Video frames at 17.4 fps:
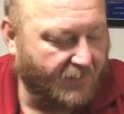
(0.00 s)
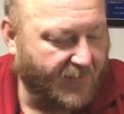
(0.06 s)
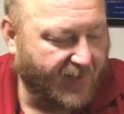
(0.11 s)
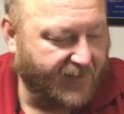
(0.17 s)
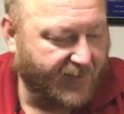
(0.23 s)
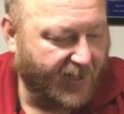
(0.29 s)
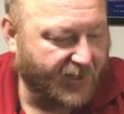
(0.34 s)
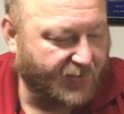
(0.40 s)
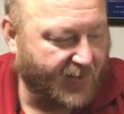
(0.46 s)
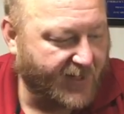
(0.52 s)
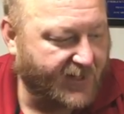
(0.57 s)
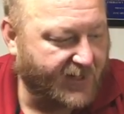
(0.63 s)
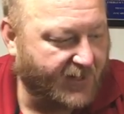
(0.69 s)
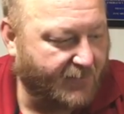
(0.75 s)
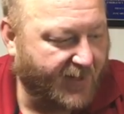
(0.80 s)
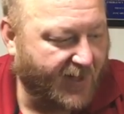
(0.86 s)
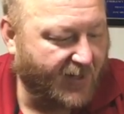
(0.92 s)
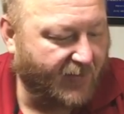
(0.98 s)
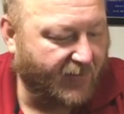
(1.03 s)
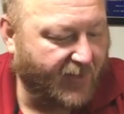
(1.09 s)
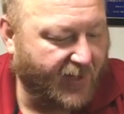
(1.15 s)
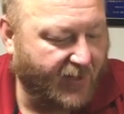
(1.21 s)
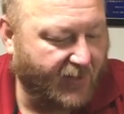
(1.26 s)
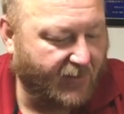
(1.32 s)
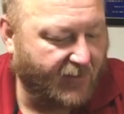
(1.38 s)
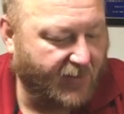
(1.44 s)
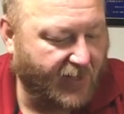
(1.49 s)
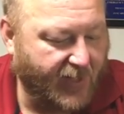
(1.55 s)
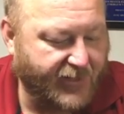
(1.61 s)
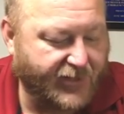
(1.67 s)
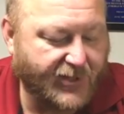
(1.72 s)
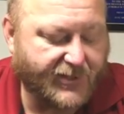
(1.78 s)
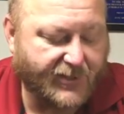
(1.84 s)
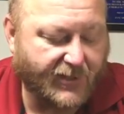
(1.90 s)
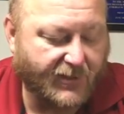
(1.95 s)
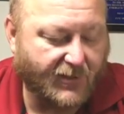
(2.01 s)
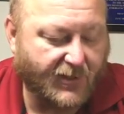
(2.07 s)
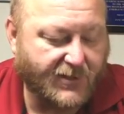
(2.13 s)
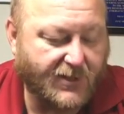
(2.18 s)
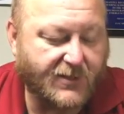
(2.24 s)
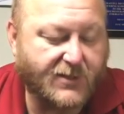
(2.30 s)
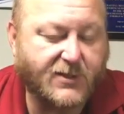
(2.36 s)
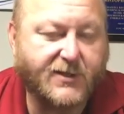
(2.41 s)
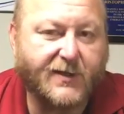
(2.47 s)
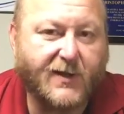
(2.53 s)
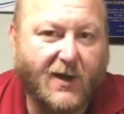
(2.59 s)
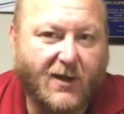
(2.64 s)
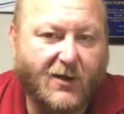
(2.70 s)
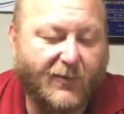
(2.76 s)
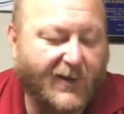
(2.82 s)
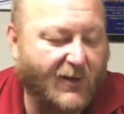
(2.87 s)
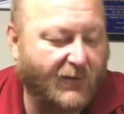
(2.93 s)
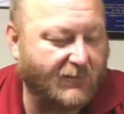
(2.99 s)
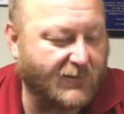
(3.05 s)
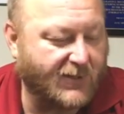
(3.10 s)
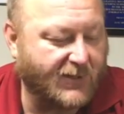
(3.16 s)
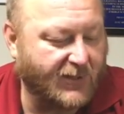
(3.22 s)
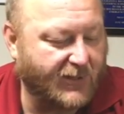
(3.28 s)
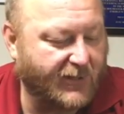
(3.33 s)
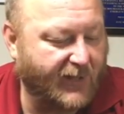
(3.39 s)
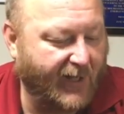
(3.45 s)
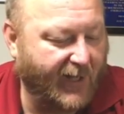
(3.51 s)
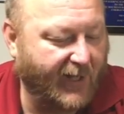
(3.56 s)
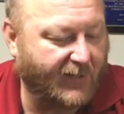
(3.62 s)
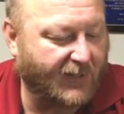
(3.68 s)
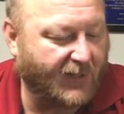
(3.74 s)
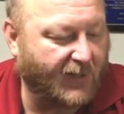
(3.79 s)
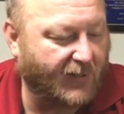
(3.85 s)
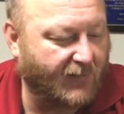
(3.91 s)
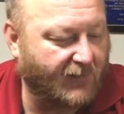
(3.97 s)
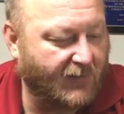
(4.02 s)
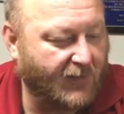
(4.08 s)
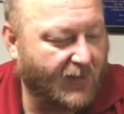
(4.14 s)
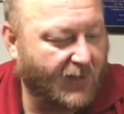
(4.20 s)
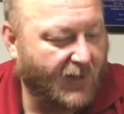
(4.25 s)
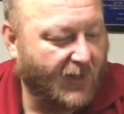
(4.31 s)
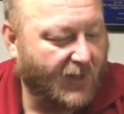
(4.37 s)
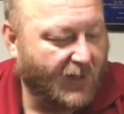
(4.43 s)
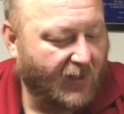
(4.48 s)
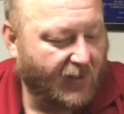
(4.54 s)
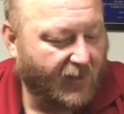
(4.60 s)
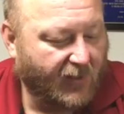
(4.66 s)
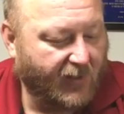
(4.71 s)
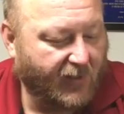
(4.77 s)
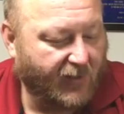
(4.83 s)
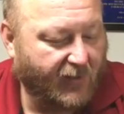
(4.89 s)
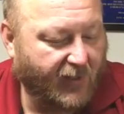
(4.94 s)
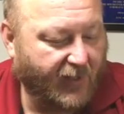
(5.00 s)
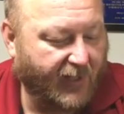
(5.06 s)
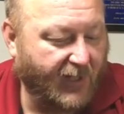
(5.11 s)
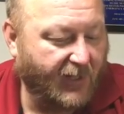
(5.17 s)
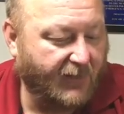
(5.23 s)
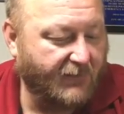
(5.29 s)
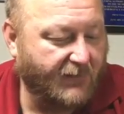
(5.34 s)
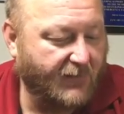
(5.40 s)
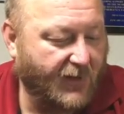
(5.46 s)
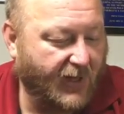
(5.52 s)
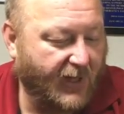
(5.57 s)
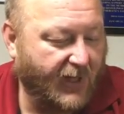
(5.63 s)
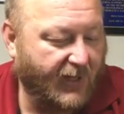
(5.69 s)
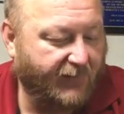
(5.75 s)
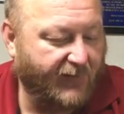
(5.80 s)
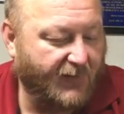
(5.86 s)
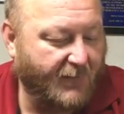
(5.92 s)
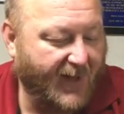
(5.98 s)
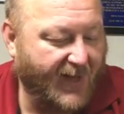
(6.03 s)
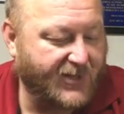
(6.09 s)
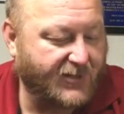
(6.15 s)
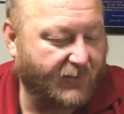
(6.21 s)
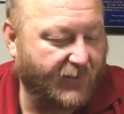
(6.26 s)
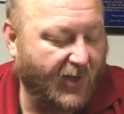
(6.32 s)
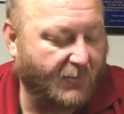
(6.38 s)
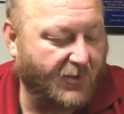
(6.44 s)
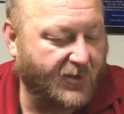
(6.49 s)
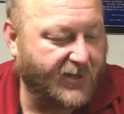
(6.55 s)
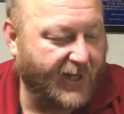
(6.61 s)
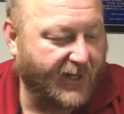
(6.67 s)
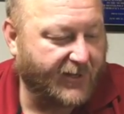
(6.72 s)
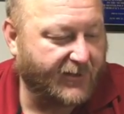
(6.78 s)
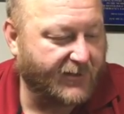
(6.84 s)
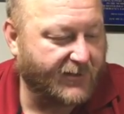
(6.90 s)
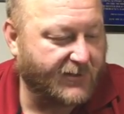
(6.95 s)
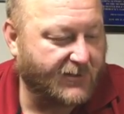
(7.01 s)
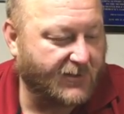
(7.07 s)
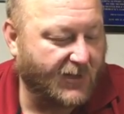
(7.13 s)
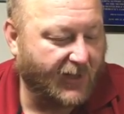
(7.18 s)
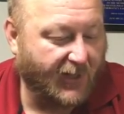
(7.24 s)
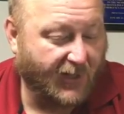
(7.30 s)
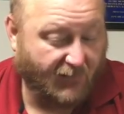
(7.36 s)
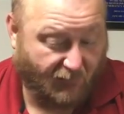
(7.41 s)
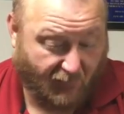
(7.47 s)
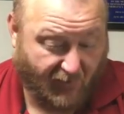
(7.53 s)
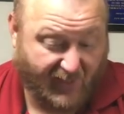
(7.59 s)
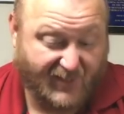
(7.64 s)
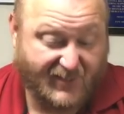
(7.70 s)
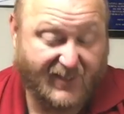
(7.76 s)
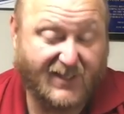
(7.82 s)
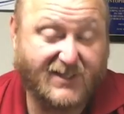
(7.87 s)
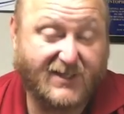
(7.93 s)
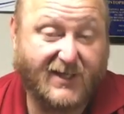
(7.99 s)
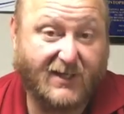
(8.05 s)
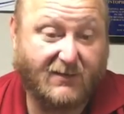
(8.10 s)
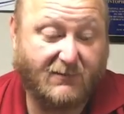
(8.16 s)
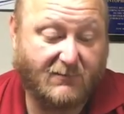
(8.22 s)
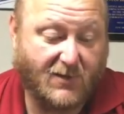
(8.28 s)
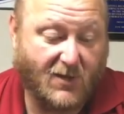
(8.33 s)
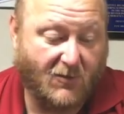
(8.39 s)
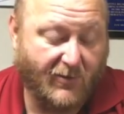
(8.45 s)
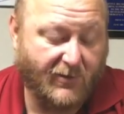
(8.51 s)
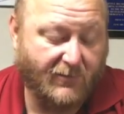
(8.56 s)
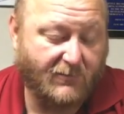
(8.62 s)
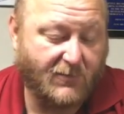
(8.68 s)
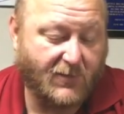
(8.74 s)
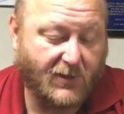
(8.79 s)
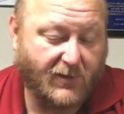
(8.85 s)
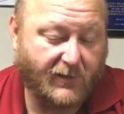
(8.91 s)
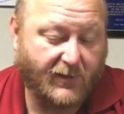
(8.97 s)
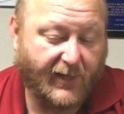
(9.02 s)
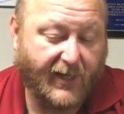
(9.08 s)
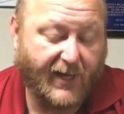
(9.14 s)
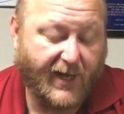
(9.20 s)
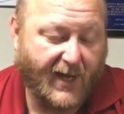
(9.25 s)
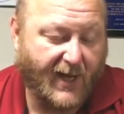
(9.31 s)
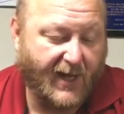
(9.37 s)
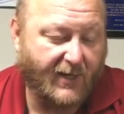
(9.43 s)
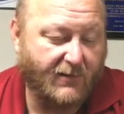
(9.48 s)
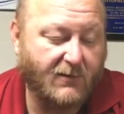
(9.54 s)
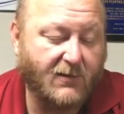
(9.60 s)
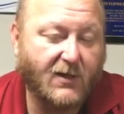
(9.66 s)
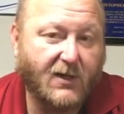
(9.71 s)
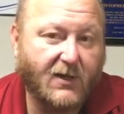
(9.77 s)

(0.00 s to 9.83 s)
They attach right to the barrel nut. It's just an all-around good handguard. And again, I have the Manta rail protectors. Again, when these things get going and they get hot,